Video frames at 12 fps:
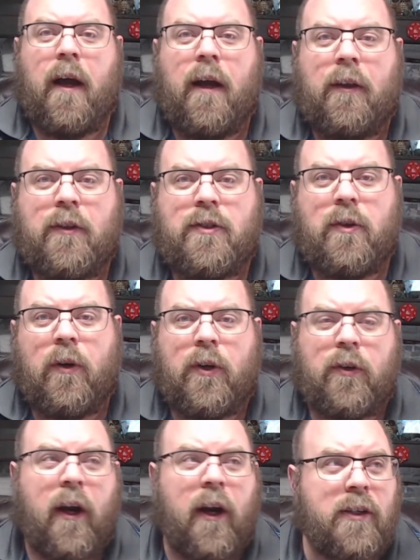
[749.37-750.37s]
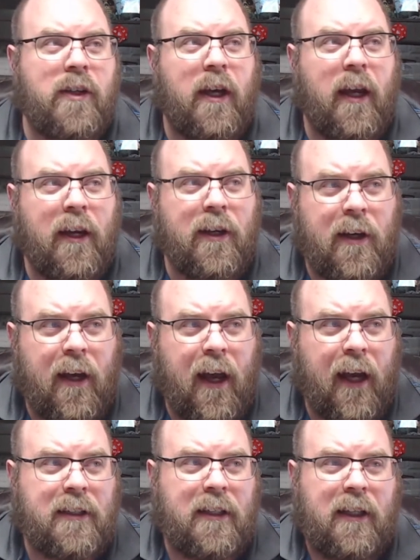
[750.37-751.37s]
The sewer drains
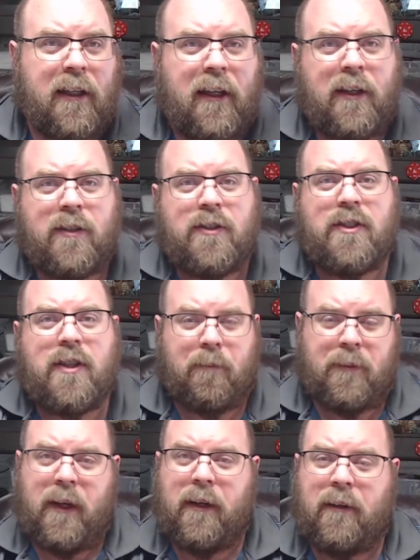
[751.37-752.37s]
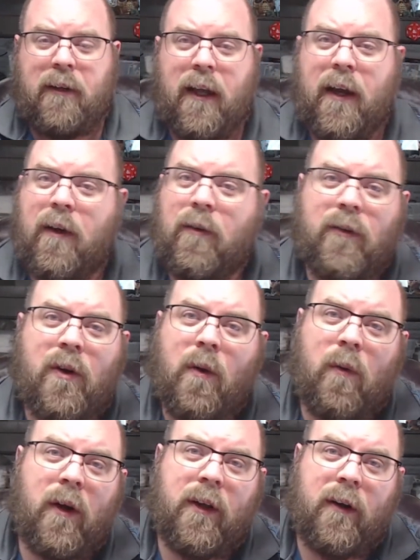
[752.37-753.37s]
exit into something. They don't know
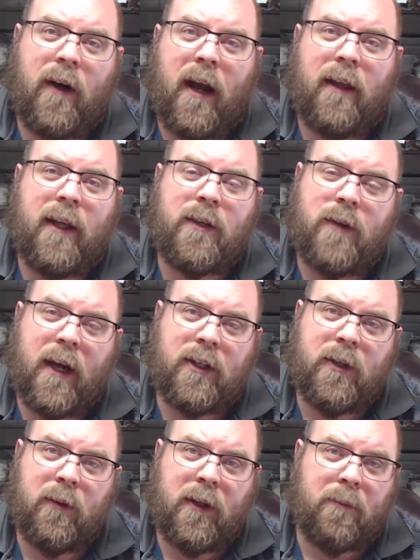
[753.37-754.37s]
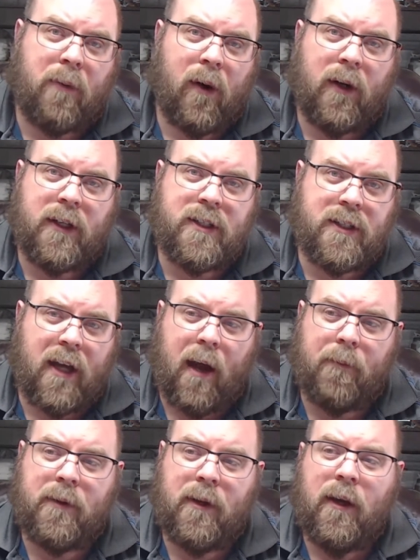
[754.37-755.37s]
where they're at. That's actually where the party
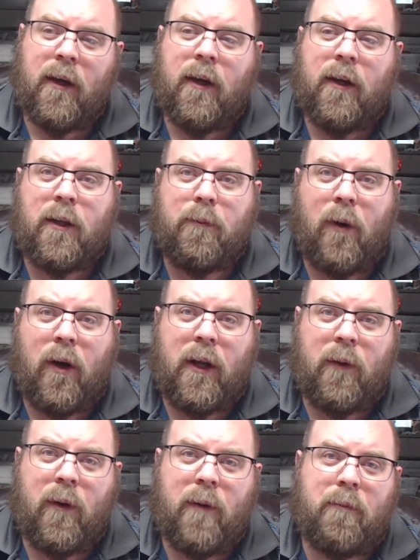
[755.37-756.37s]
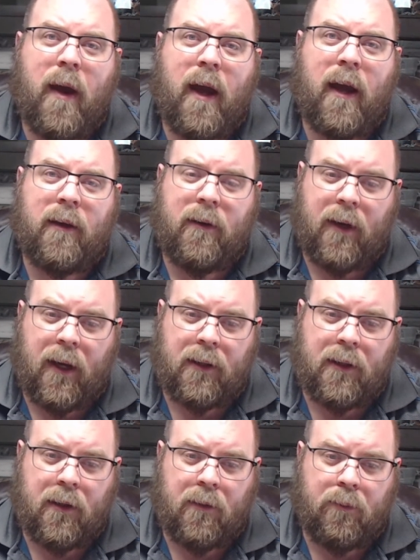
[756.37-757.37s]
stopped. The party went back, got
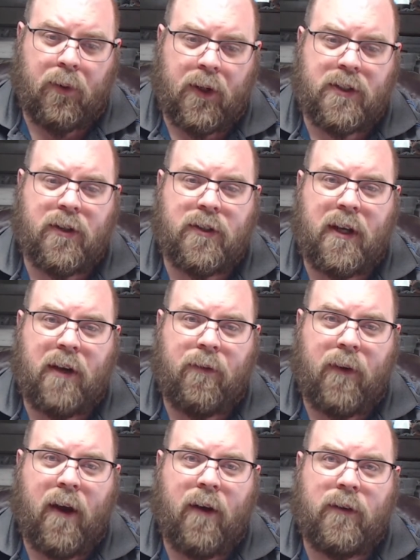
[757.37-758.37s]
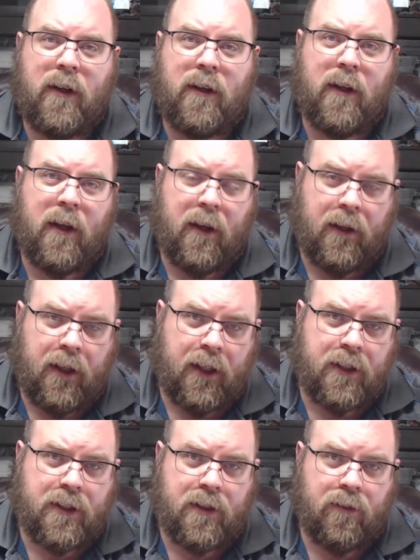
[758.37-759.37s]
the prisoners they found in the
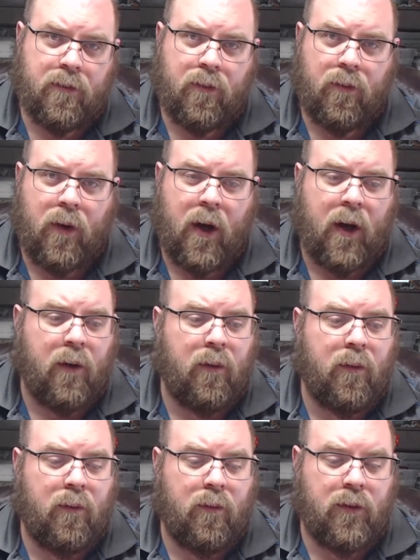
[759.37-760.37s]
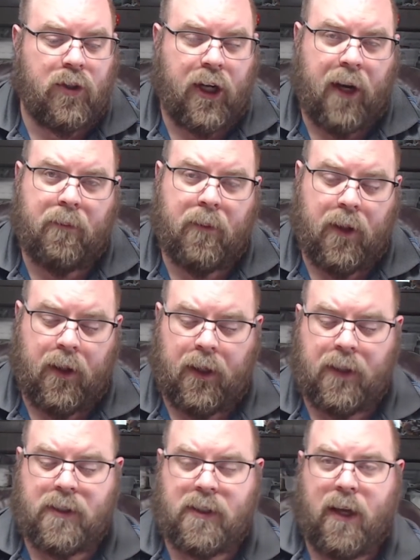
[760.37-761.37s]
east the
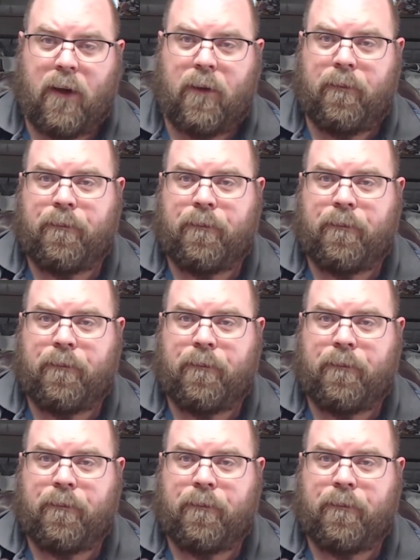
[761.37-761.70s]
east cell.